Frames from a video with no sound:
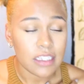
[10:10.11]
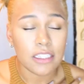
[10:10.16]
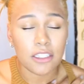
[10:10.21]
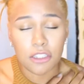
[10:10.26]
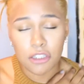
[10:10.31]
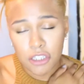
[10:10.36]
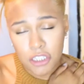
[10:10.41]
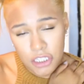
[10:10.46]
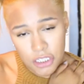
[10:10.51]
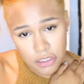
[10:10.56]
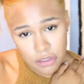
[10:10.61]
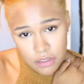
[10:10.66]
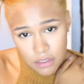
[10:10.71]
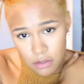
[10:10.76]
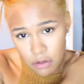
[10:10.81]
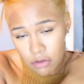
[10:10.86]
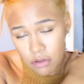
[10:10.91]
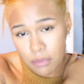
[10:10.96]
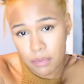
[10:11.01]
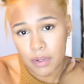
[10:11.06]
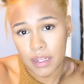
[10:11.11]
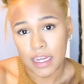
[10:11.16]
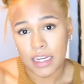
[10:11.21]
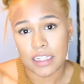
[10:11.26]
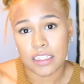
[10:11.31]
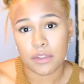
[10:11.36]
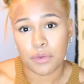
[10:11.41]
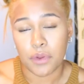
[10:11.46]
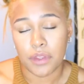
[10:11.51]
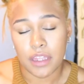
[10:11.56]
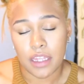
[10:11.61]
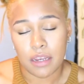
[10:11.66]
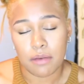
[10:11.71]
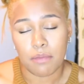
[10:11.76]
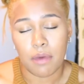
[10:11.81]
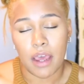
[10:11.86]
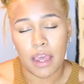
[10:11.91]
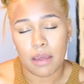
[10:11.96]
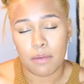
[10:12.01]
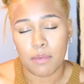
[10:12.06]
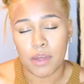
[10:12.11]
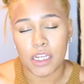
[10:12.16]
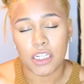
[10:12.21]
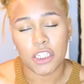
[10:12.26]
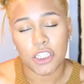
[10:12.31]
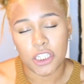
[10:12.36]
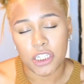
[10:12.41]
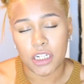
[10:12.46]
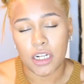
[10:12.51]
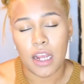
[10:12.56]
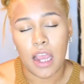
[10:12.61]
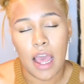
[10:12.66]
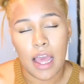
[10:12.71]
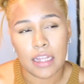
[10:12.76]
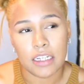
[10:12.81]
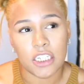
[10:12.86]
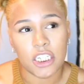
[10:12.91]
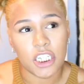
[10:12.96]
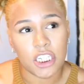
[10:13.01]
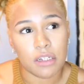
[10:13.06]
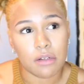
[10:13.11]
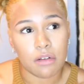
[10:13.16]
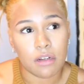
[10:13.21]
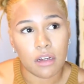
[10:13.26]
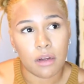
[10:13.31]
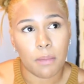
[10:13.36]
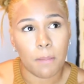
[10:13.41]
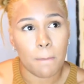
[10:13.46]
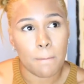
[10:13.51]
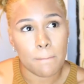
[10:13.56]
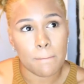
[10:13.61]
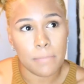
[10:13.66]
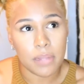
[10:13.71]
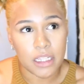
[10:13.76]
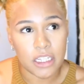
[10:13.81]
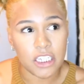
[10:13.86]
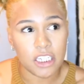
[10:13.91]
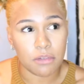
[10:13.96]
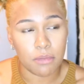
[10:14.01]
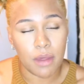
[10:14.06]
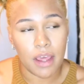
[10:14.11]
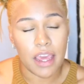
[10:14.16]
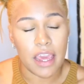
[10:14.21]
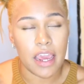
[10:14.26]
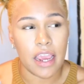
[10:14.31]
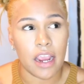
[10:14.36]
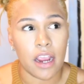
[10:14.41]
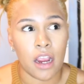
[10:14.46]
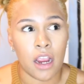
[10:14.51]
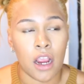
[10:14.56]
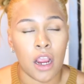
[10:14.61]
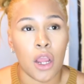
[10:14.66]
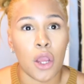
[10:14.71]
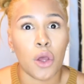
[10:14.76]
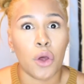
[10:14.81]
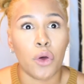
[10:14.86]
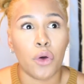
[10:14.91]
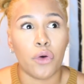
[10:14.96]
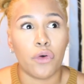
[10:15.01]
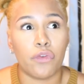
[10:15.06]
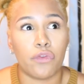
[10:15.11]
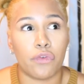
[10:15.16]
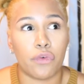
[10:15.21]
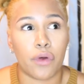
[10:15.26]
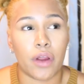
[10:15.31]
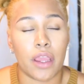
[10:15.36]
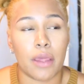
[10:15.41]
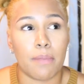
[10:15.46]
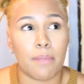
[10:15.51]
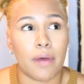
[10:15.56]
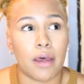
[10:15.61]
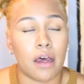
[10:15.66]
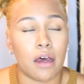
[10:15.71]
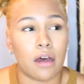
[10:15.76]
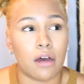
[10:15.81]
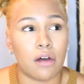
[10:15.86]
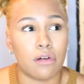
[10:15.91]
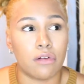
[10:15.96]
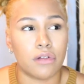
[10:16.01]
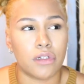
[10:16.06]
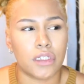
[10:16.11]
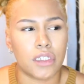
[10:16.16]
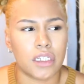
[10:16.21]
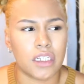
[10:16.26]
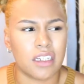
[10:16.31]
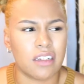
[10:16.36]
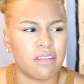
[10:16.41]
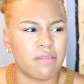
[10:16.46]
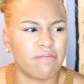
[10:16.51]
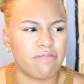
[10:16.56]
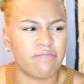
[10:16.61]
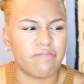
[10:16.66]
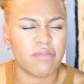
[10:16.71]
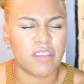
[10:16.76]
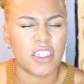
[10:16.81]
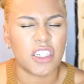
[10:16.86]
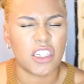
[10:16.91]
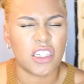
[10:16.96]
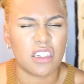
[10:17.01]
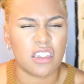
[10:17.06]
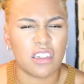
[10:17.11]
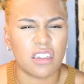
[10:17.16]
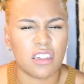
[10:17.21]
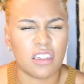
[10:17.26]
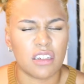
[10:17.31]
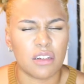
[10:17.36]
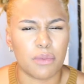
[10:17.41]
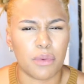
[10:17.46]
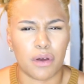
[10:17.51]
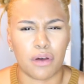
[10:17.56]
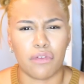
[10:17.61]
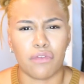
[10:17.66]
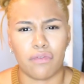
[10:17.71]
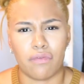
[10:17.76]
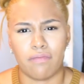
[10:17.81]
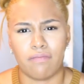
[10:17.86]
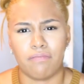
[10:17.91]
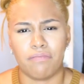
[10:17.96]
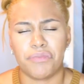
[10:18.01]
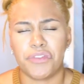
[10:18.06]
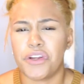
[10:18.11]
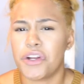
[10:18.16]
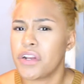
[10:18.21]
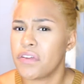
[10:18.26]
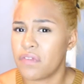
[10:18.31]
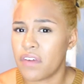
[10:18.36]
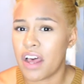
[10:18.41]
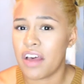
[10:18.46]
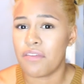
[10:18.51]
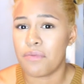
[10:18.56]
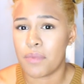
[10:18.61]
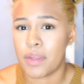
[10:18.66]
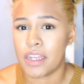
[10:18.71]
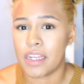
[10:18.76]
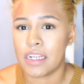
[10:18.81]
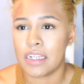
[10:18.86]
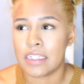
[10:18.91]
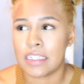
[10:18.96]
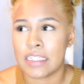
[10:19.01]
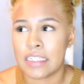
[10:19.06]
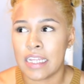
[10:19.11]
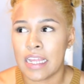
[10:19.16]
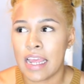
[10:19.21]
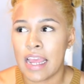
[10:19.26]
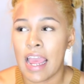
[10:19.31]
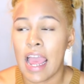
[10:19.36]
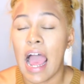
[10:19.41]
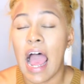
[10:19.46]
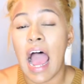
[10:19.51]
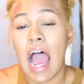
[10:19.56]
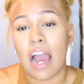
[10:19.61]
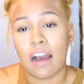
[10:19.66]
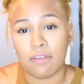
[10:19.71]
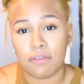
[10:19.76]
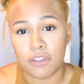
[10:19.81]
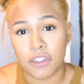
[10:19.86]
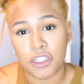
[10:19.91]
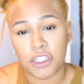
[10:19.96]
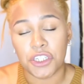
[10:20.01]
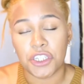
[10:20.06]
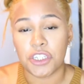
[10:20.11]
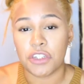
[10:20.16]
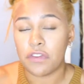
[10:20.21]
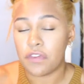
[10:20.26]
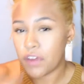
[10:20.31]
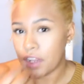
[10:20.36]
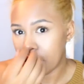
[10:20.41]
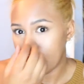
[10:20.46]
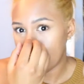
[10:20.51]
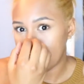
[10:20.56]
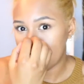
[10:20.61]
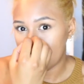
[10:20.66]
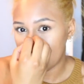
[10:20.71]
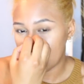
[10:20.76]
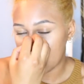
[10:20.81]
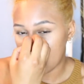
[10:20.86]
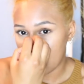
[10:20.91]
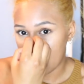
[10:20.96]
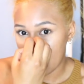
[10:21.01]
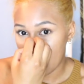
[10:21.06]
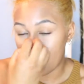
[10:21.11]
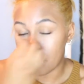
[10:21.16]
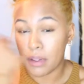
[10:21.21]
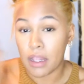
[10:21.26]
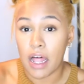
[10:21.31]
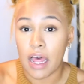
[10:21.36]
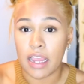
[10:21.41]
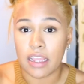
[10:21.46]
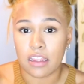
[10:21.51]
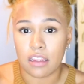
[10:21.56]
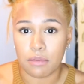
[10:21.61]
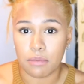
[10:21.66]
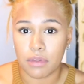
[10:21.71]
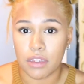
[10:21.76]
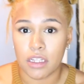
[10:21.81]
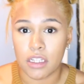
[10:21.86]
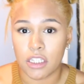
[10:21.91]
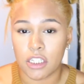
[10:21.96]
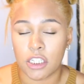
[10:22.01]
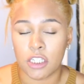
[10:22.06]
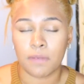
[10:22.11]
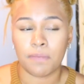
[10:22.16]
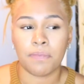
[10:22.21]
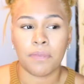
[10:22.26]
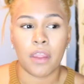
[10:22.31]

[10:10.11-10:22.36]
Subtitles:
So she used Olaplex within my mixture, and she bleached my hair for about 35 minutes after she finished applying the bleach.